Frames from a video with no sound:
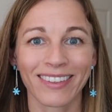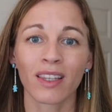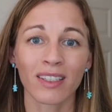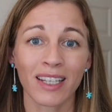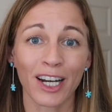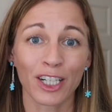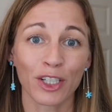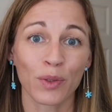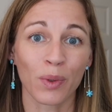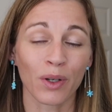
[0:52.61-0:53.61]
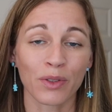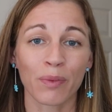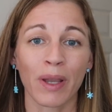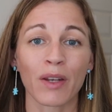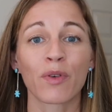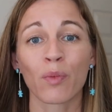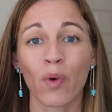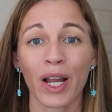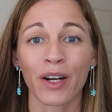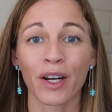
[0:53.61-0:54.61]
These characters were also made from
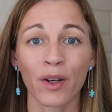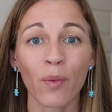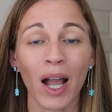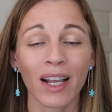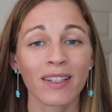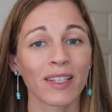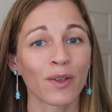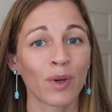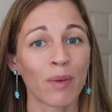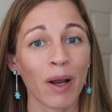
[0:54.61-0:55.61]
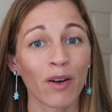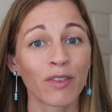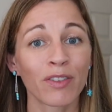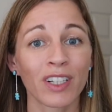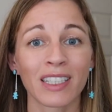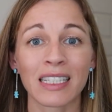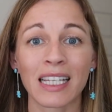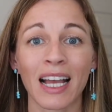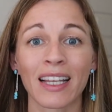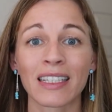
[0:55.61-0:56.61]
wire and wax and were about a foot in
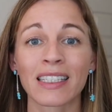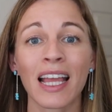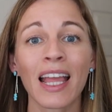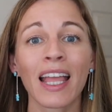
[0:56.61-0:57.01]
size,